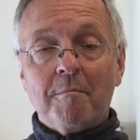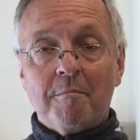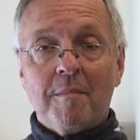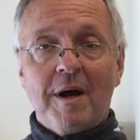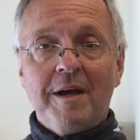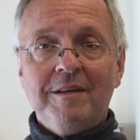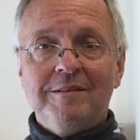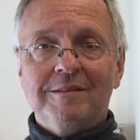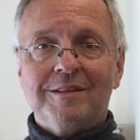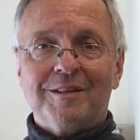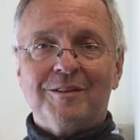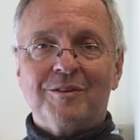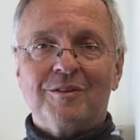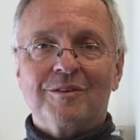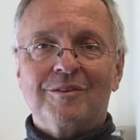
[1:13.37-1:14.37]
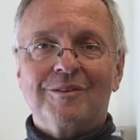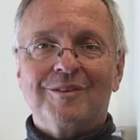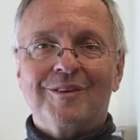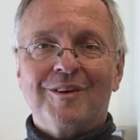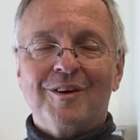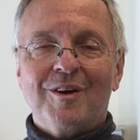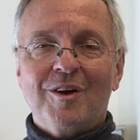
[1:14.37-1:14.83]
My sins
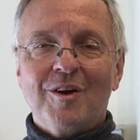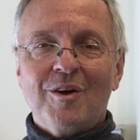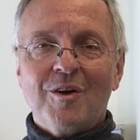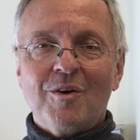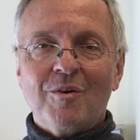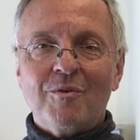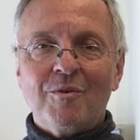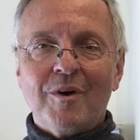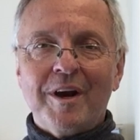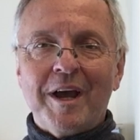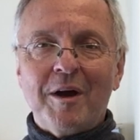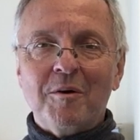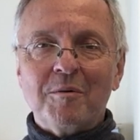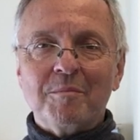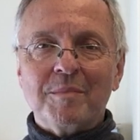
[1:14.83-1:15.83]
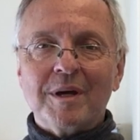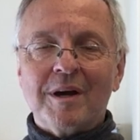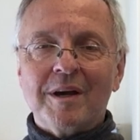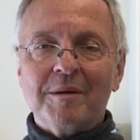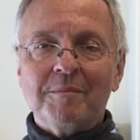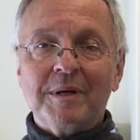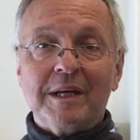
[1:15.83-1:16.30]
run out
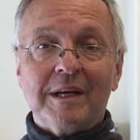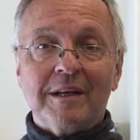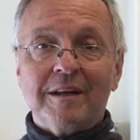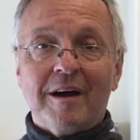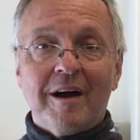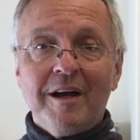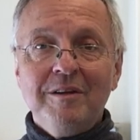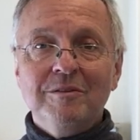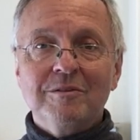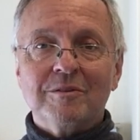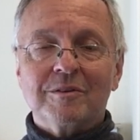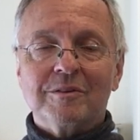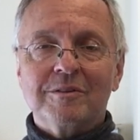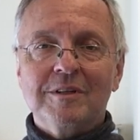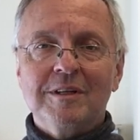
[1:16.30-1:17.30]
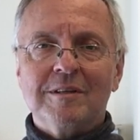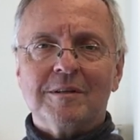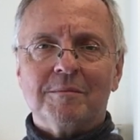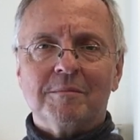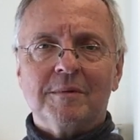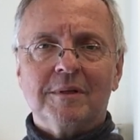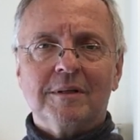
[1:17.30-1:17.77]
behind me, and I do not see
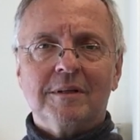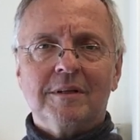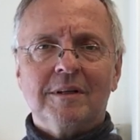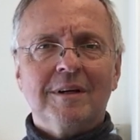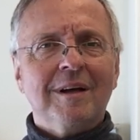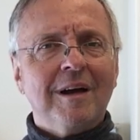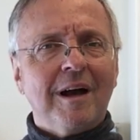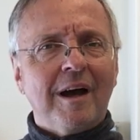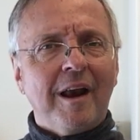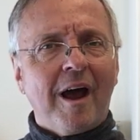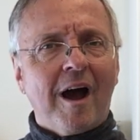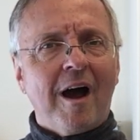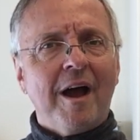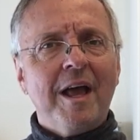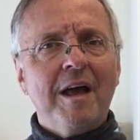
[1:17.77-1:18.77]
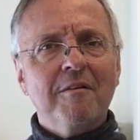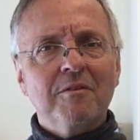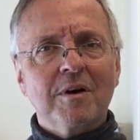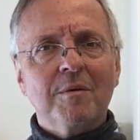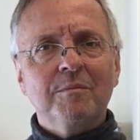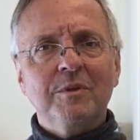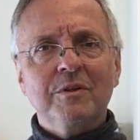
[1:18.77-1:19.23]
them. And I have
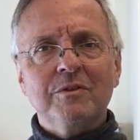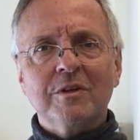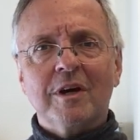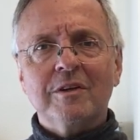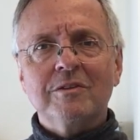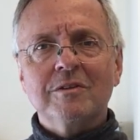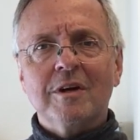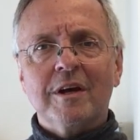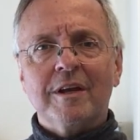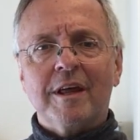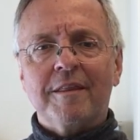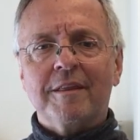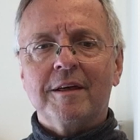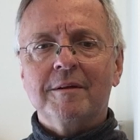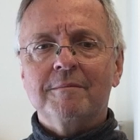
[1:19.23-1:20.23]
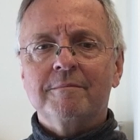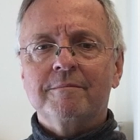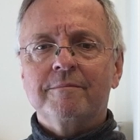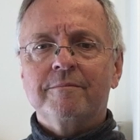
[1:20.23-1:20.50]
come to judge another."